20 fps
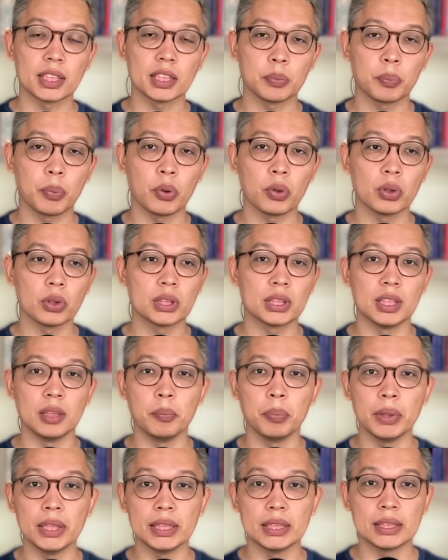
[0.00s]
Sometimes,
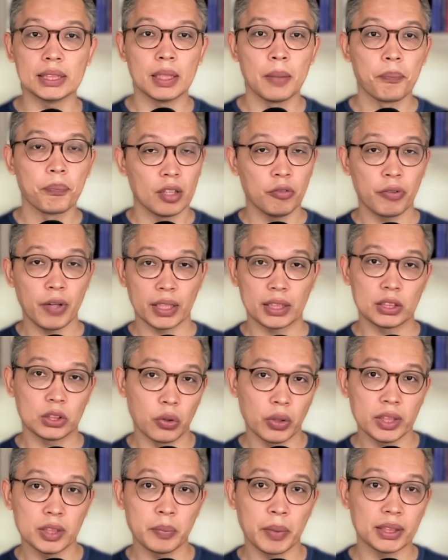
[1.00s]
these changes
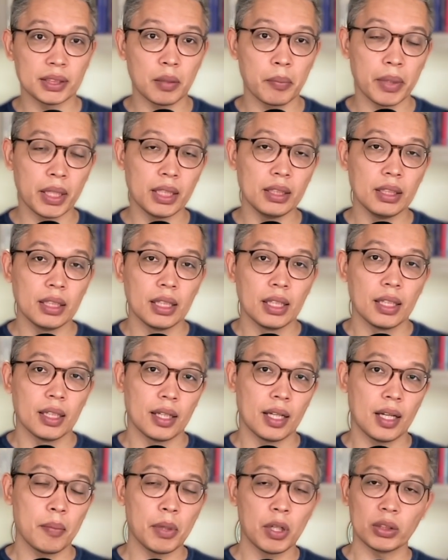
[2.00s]
are caused by
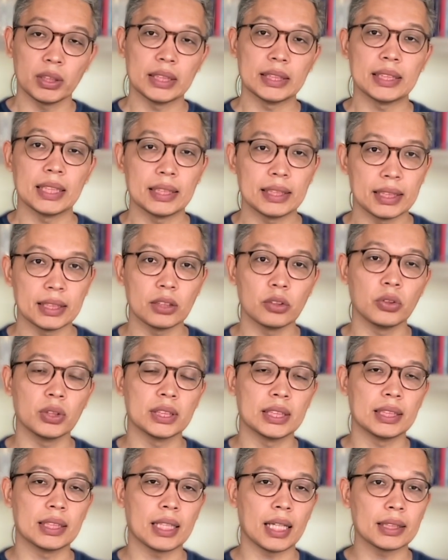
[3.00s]
simple infections,
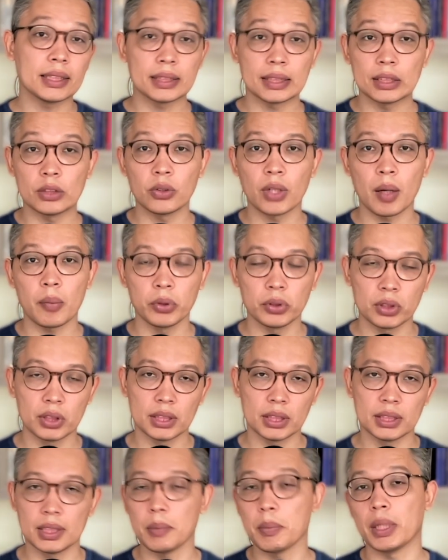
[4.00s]
but it is always
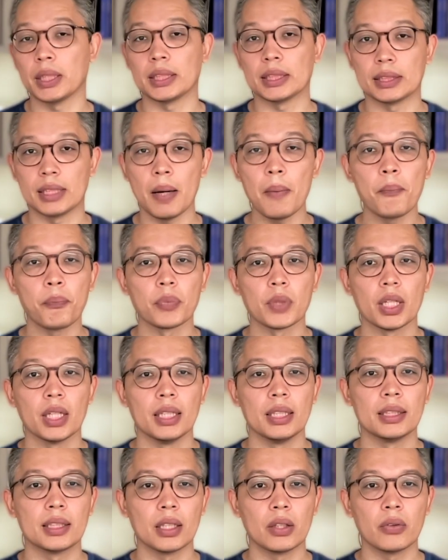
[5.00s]
better to be sure,
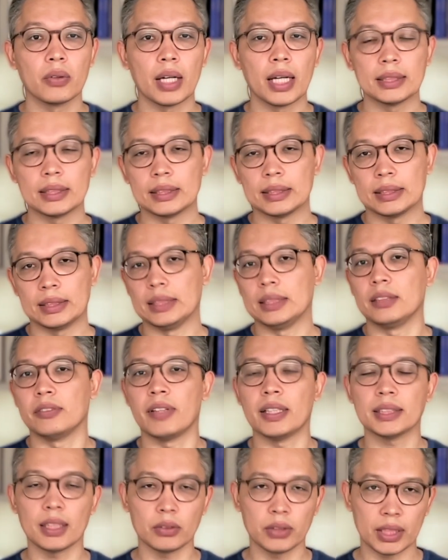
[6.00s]
especially if you
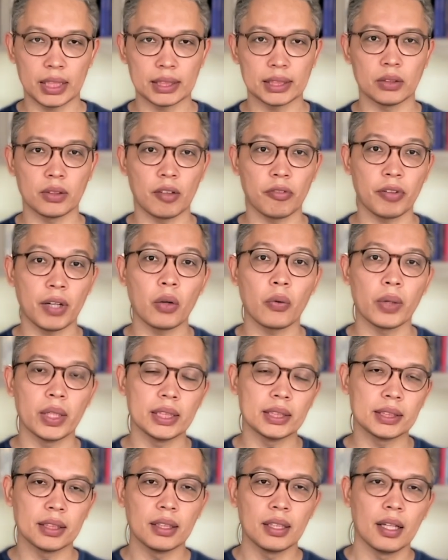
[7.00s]
are experiencing these
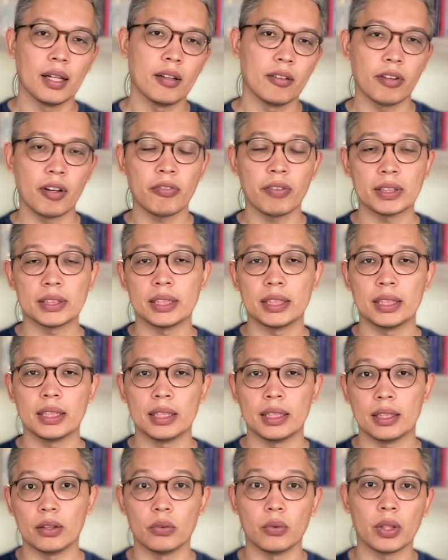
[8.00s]
changes
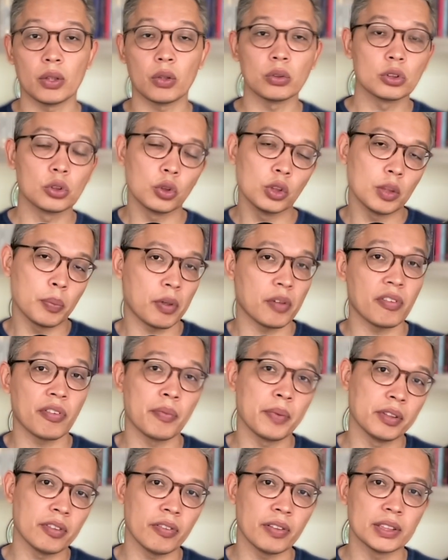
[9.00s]
frequently. Tests
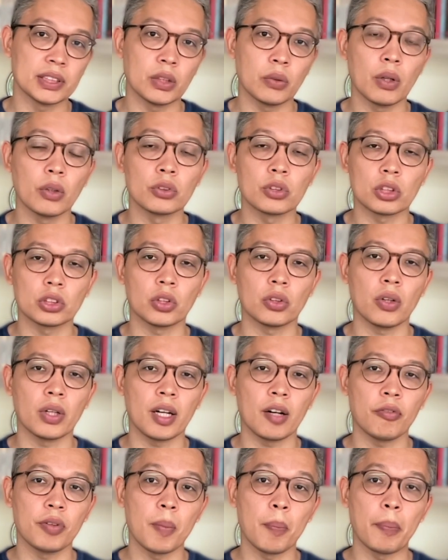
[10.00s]
such as a pelvic
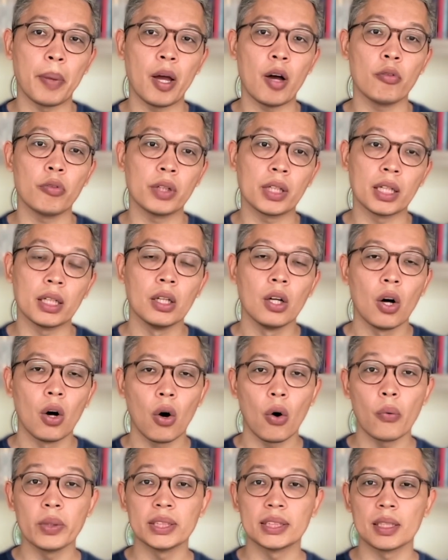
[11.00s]
ultrasound or a
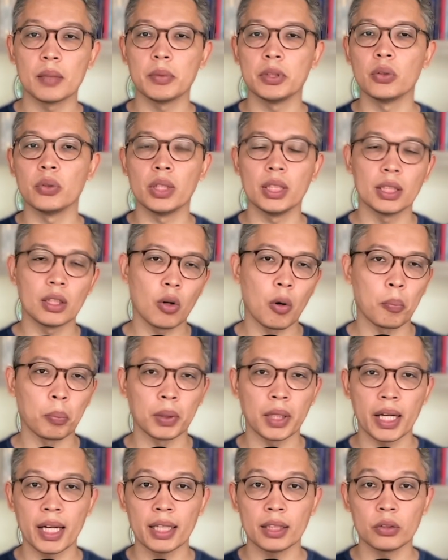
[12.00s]
complete
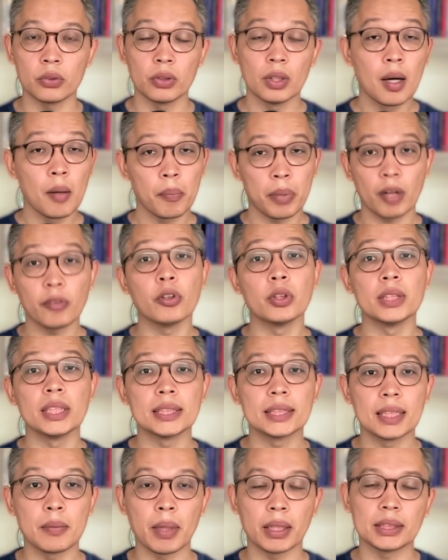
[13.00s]
urinalysis can
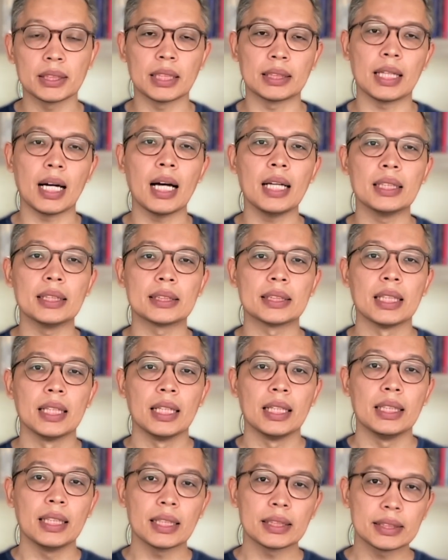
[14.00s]
provide more details
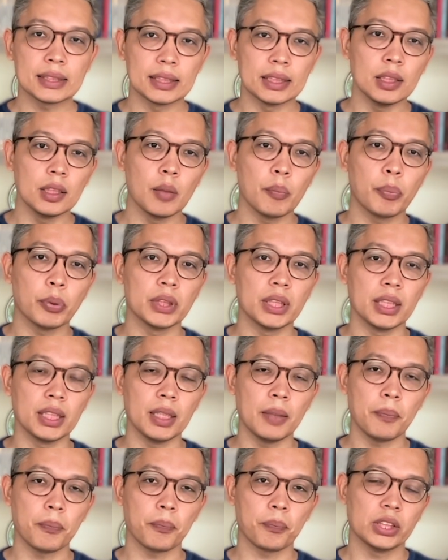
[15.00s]
about what may be
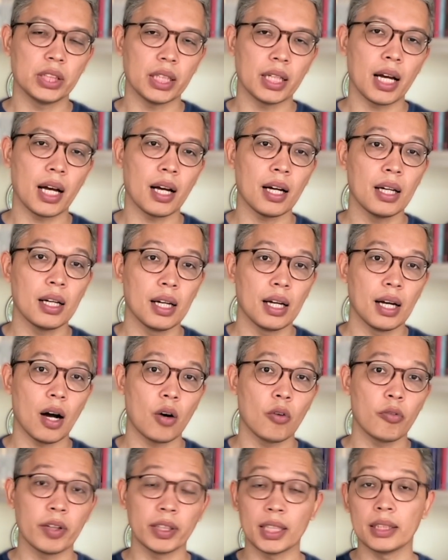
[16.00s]
happening and
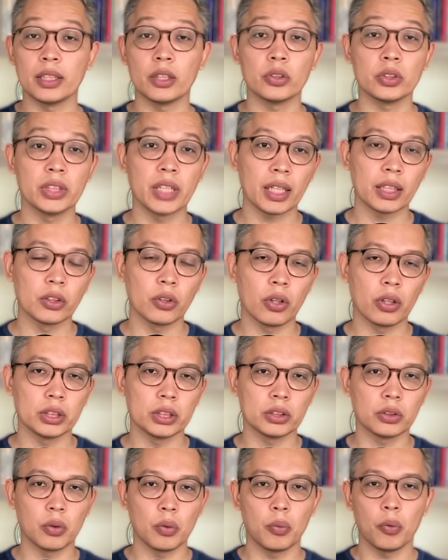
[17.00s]
guide the next steps
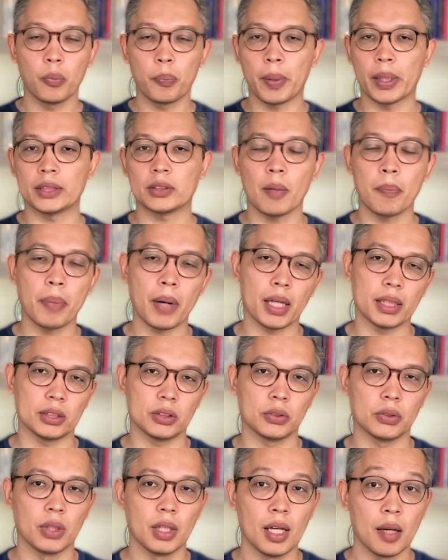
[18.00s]
in the diagnosis.
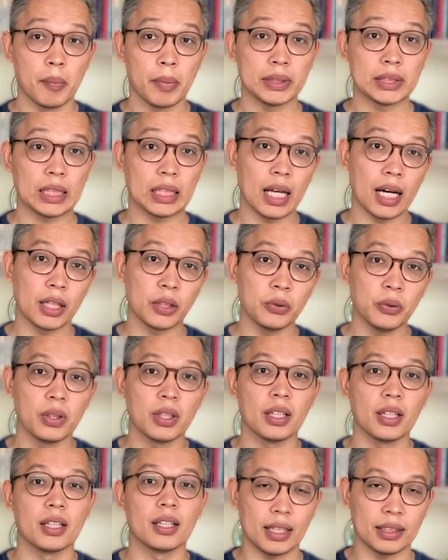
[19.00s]
But of
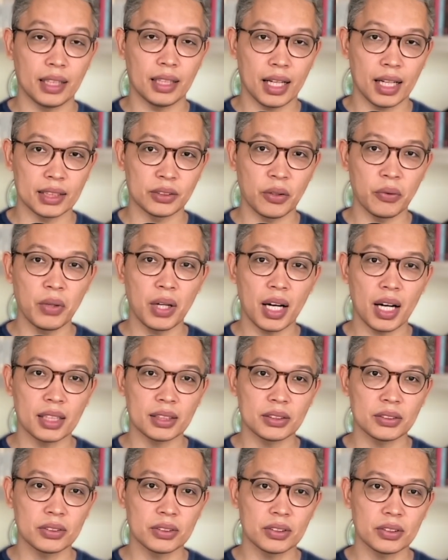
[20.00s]
course, each case
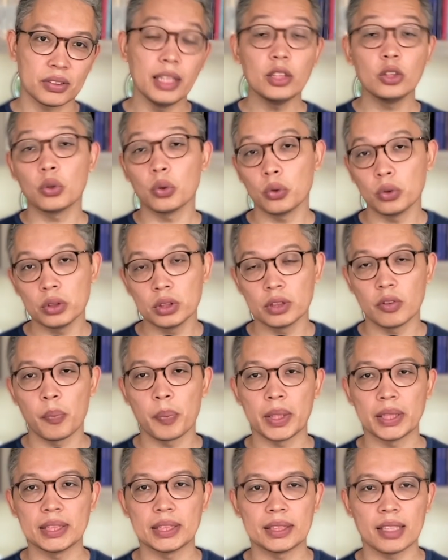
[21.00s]
is different.
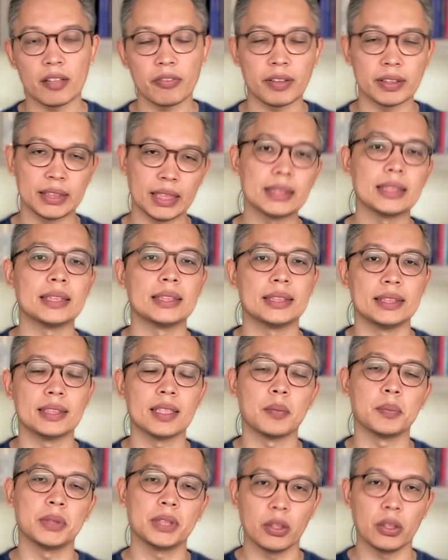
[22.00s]
Not everyone will need
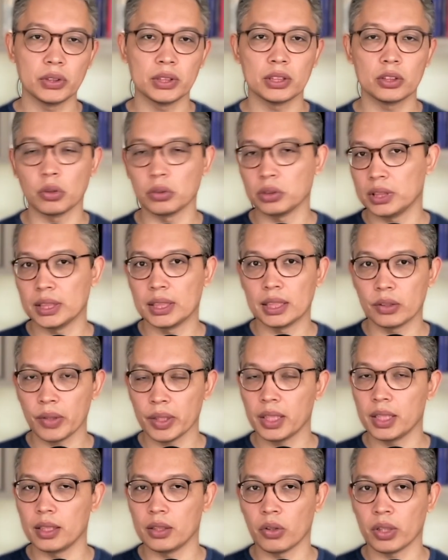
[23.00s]
to undergo the tests
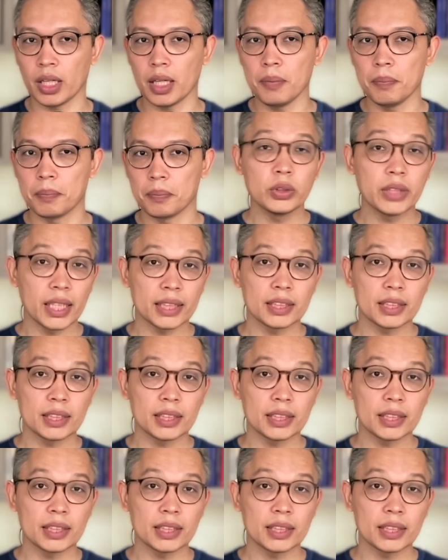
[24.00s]
I mentioned.